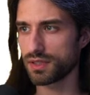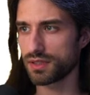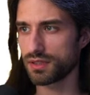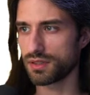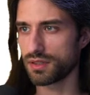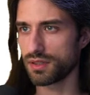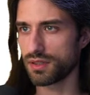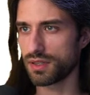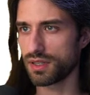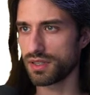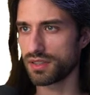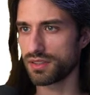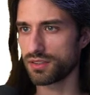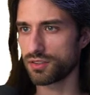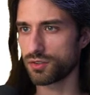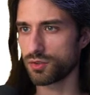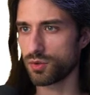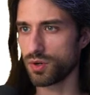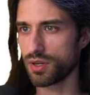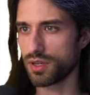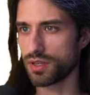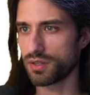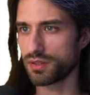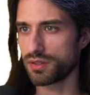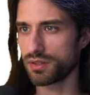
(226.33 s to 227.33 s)
So let's
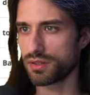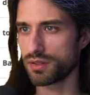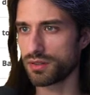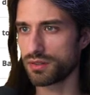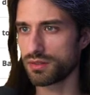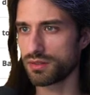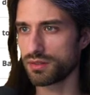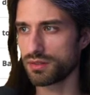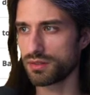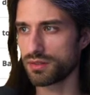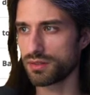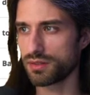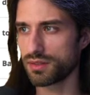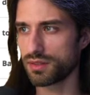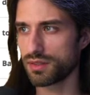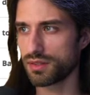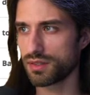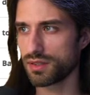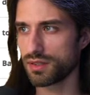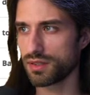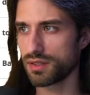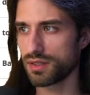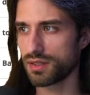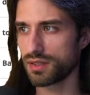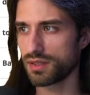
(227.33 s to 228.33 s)
try and
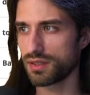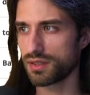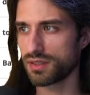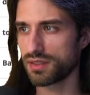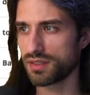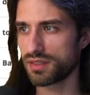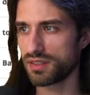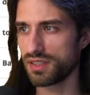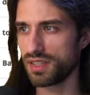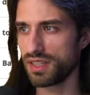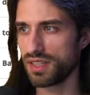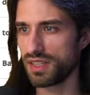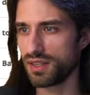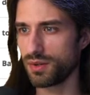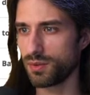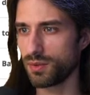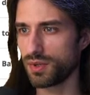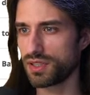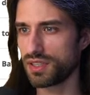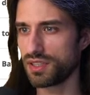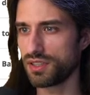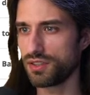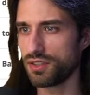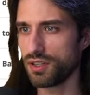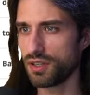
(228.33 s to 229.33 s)
see
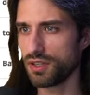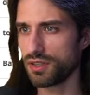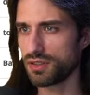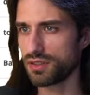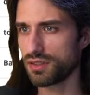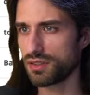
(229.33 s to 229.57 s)
what it does.